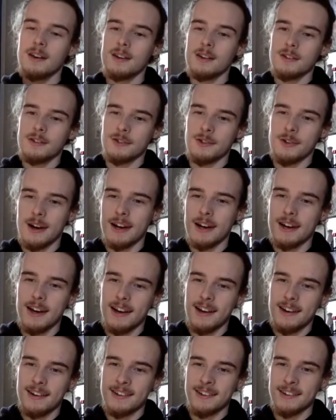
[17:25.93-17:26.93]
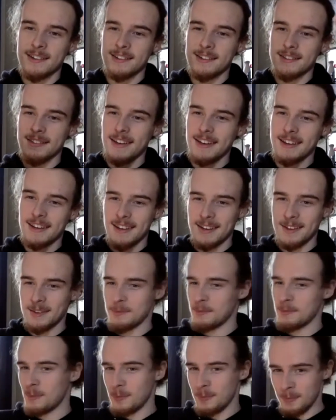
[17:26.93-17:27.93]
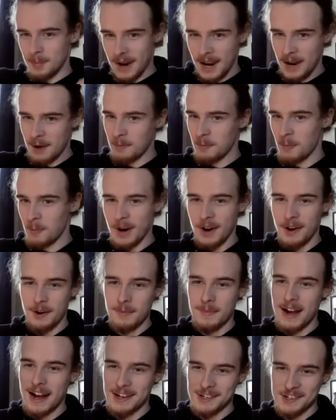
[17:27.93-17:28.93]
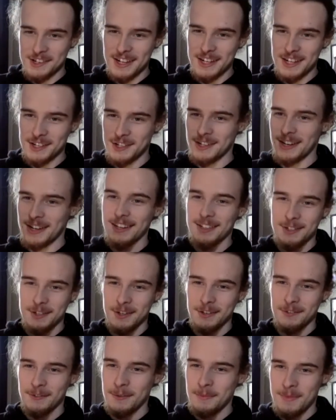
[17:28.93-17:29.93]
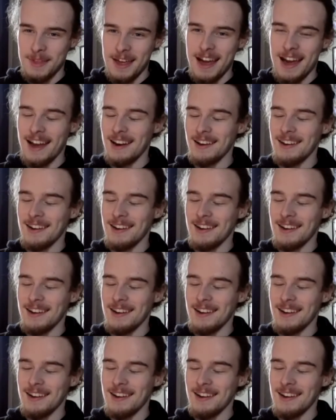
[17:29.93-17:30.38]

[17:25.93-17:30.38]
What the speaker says: So I kind of like my weird imagination I took from that.